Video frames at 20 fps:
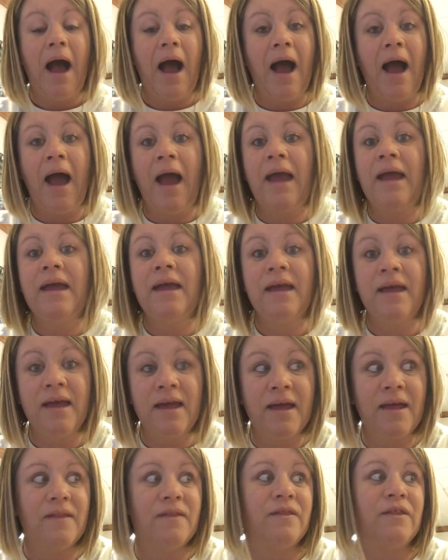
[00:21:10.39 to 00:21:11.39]
I
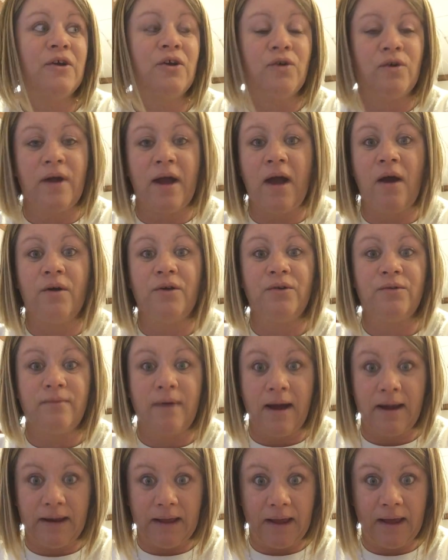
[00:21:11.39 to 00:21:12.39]
hit the ground
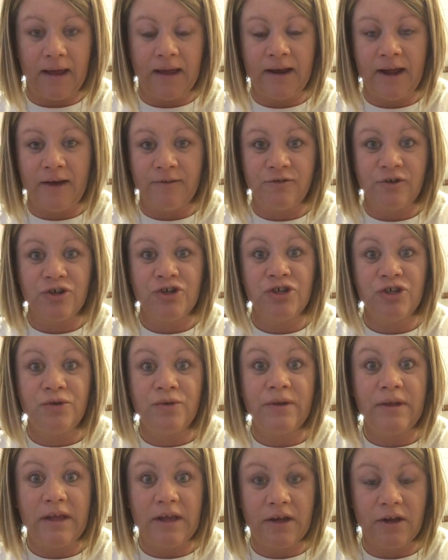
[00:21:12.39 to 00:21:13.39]
running, and after
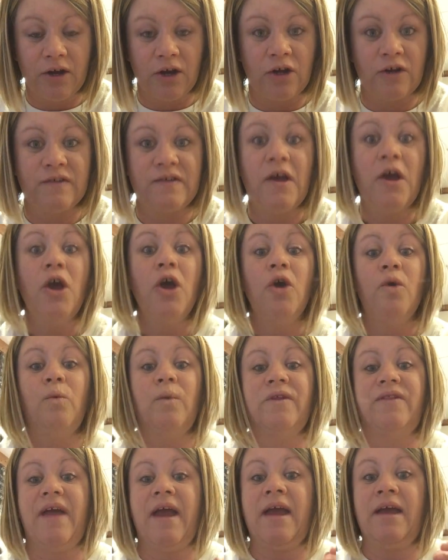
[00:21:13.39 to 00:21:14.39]
2 years
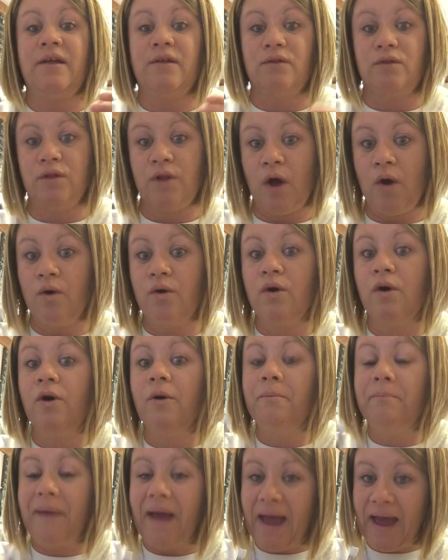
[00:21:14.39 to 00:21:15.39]
with a
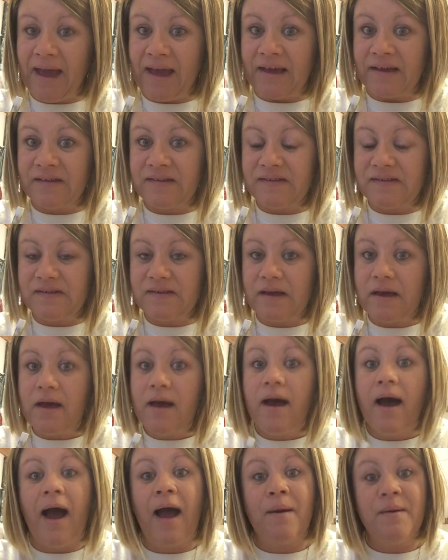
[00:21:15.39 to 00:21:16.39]
local base,
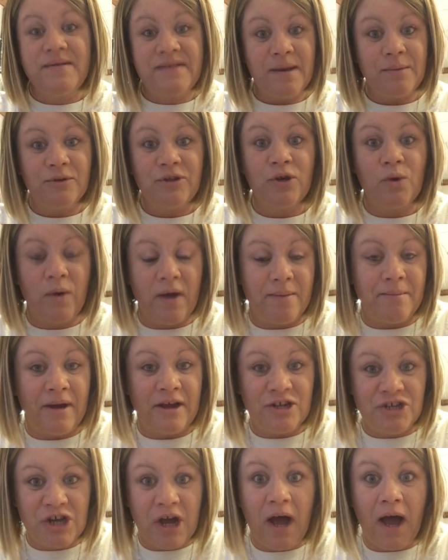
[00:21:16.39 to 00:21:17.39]
I was able to quit my
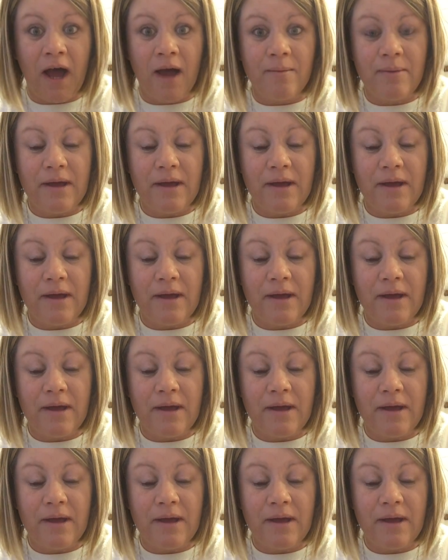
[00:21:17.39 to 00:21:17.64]
job.